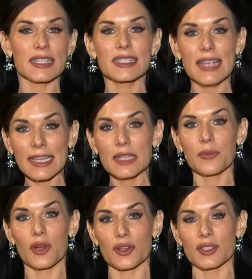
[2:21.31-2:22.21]
A second
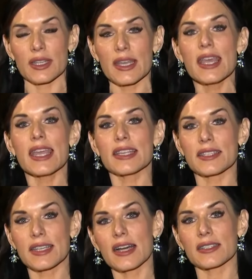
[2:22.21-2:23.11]
person is
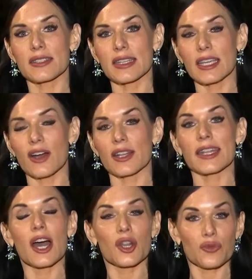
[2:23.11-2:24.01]
in custody on
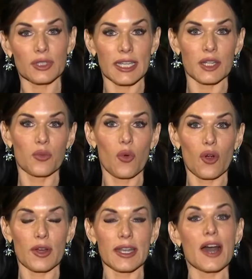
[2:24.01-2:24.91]
an unrelated
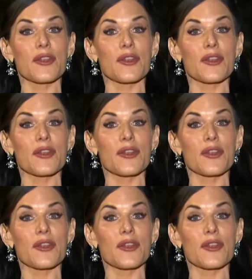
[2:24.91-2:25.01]
warrant.